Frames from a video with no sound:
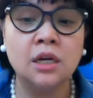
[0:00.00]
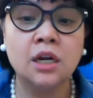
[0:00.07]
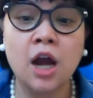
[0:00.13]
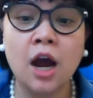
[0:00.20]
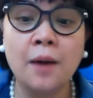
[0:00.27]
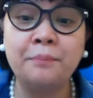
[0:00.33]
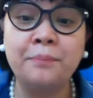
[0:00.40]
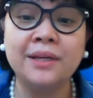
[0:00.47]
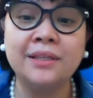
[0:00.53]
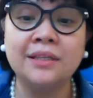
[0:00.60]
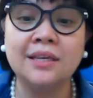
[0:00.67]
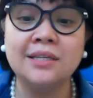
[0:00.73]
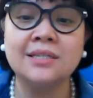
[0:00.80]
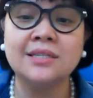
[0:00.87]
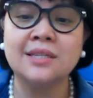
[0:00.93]

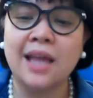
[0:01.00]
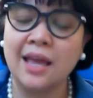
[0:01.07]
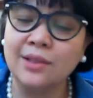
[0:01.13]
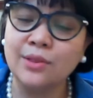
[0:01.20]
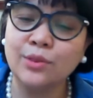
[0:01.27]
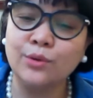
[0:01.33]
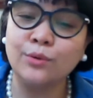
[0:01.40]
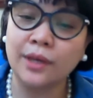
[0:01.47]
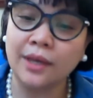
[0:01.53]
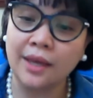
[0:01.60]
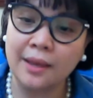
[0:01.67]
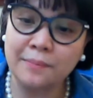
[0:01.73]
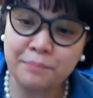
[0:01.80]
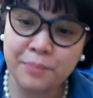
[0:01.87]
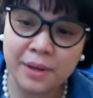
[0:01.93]
companies tend to
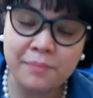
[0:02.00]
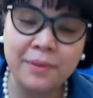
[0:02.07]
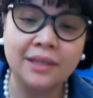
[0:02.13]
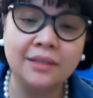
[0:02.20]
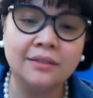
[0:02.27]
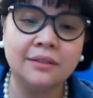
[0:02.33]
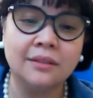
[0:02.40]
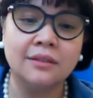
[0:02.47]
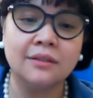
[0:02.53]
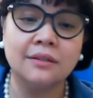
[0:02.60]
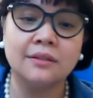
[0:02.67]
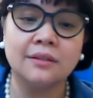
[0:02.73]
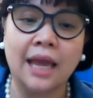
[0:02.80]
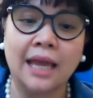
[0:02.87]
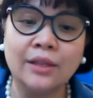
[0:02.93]
implement
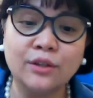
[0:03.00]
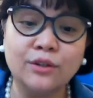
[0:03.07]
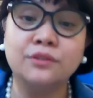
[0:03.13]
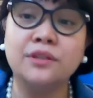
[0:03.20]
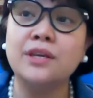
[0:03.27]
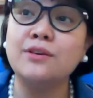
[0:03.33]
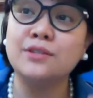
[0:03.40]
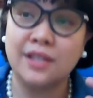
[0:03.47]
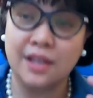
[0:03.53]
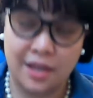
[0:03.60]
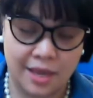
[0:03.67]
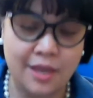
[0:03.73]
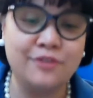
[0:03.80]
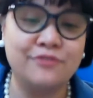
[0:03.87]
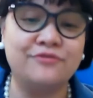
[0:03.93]
and continuously
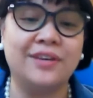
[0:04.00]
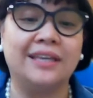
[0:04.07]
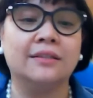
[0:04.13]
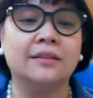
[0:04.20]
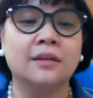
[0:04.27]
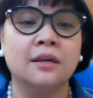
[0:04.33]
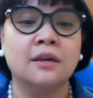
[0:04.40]
innovate